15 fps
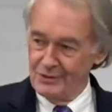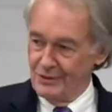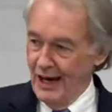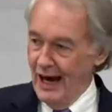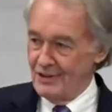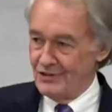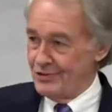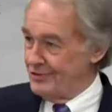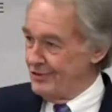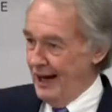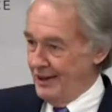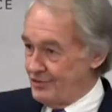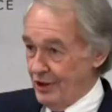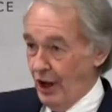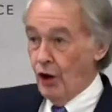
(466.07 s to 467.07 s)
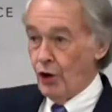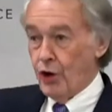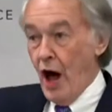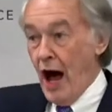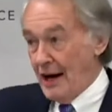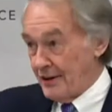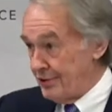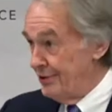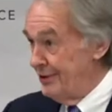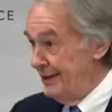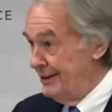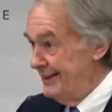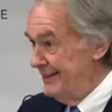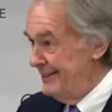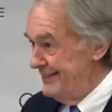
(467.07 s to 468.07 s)
That's a lot.
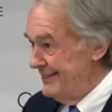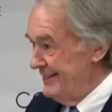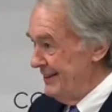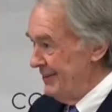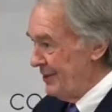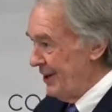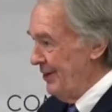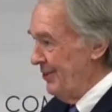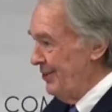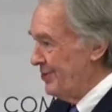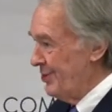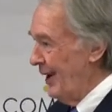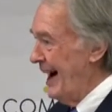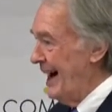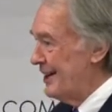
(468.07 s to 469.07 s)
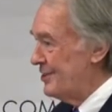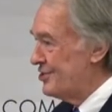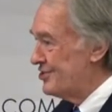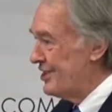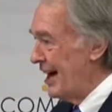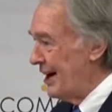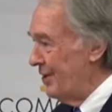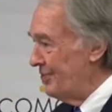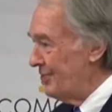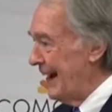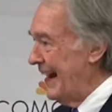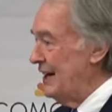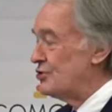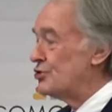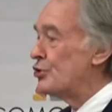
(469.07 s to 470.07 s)
Okay, so I had it settled for
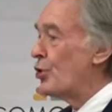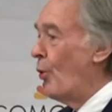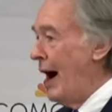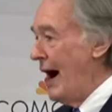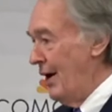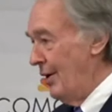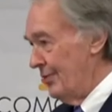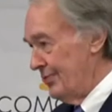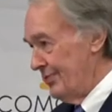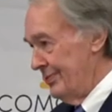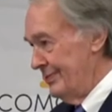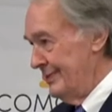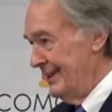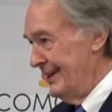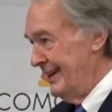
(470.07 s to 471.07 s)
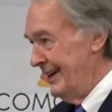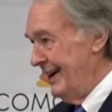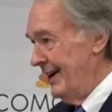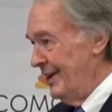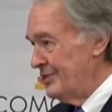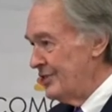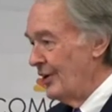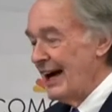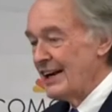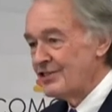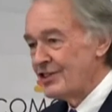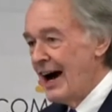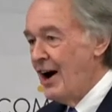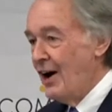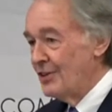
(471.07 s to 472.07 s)
age 12. So that's
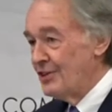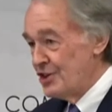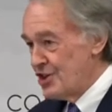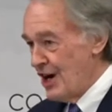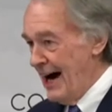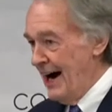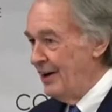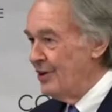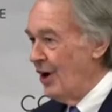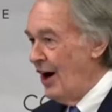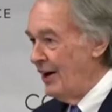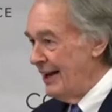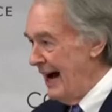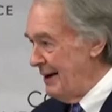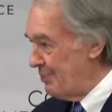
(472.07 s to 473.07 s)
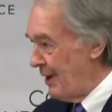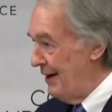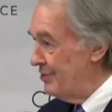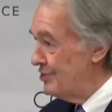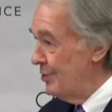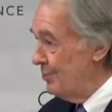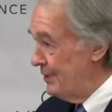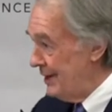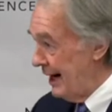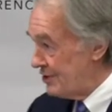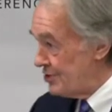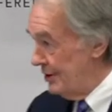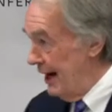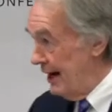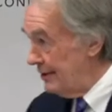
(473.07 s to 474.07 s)
called the Child Online Privacy
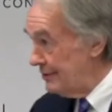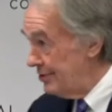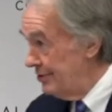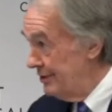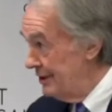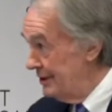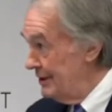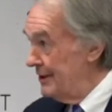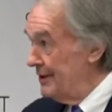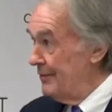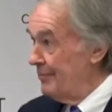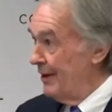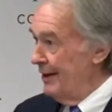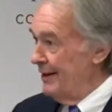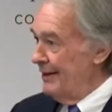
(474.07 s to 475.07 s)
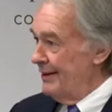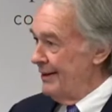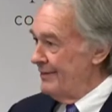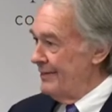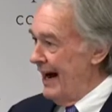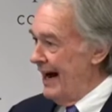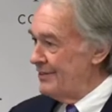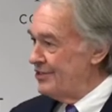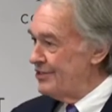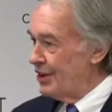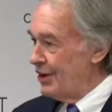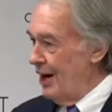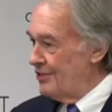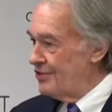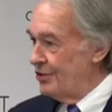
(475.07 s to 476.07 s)
Protection Act. That's the
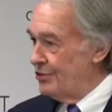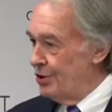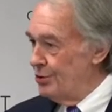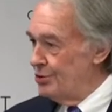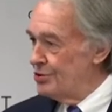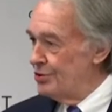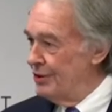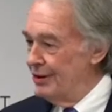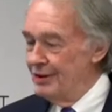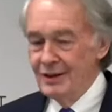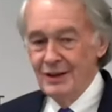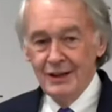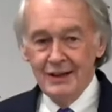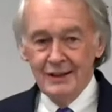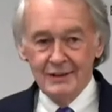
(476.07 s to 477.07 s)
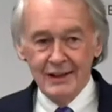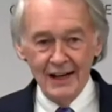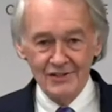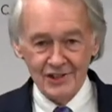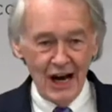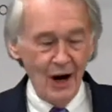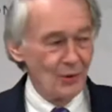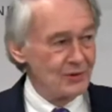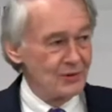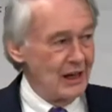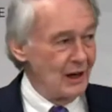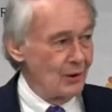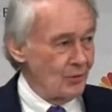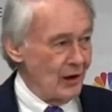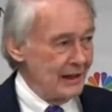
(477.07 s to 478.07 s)
constitution that's out
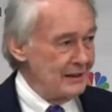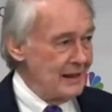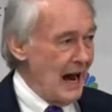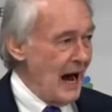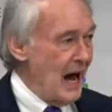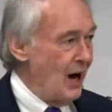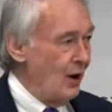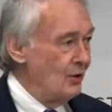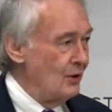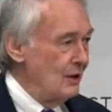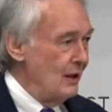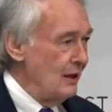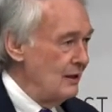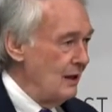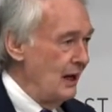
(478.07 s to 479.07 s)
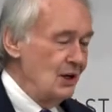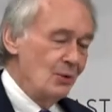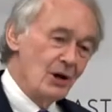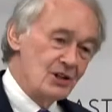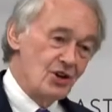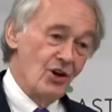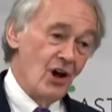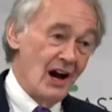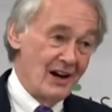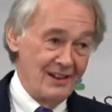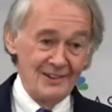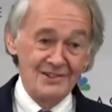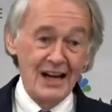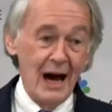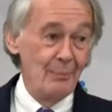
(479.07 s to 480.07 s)
there right now, under which a lot of
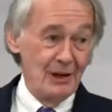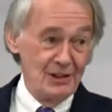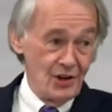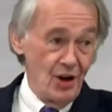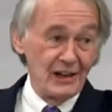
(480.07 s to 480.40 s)
these companies all